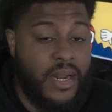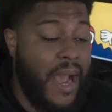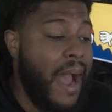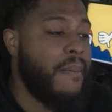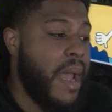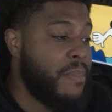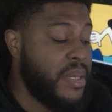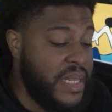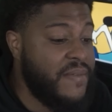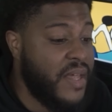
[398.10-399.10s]
Now, I
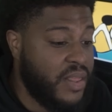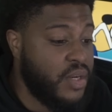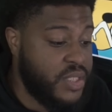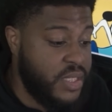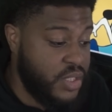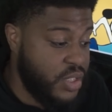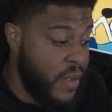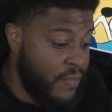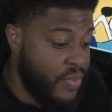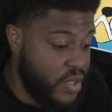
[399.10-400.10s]
believe that
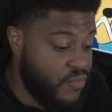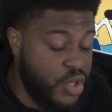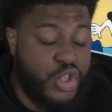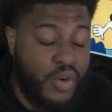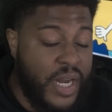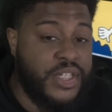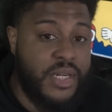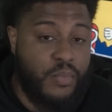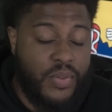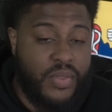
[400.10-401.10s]
there's
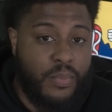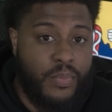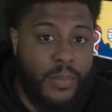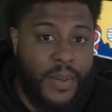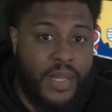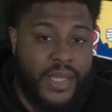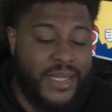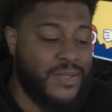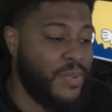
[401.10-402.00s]
frustration with the Pelicans,